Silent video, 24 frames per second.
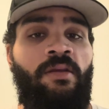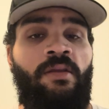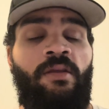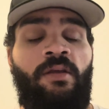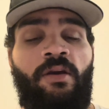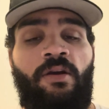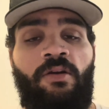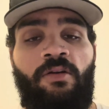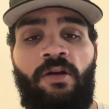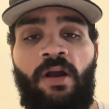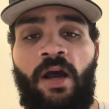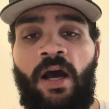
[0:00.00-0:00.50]

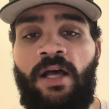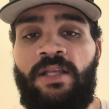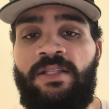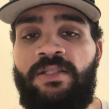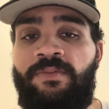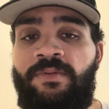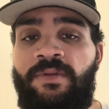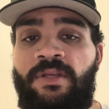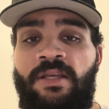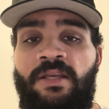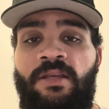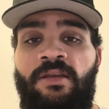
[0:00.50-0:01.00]

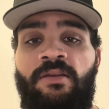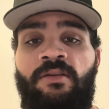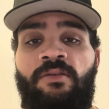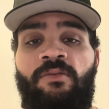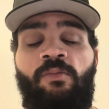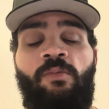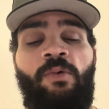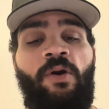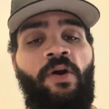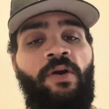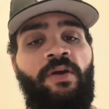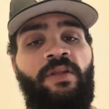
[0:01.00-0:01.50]
Crosby,
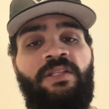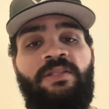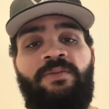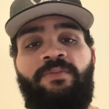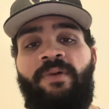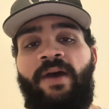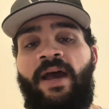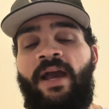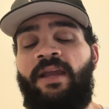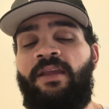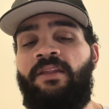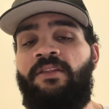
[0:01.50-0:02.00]
Wilkins
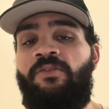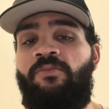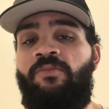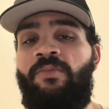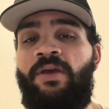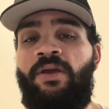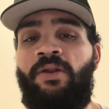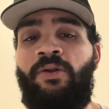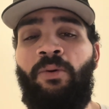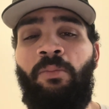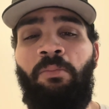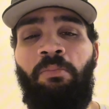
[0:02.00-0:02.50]
back in the
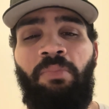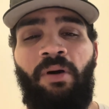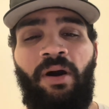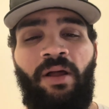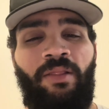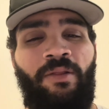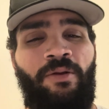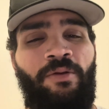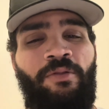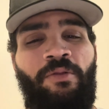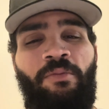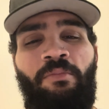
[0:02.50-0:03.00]
middle,
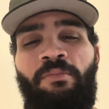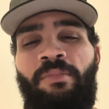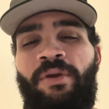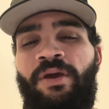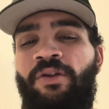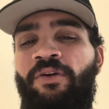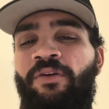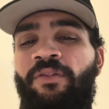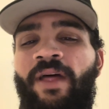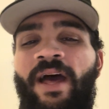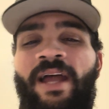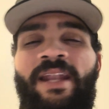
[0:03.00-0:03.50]
Butler in the
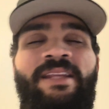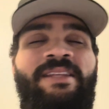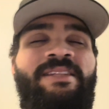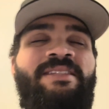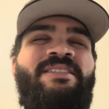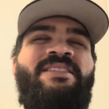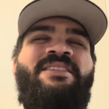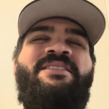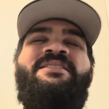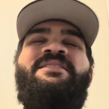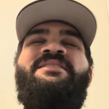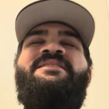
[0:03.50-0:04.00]
middle. That is just a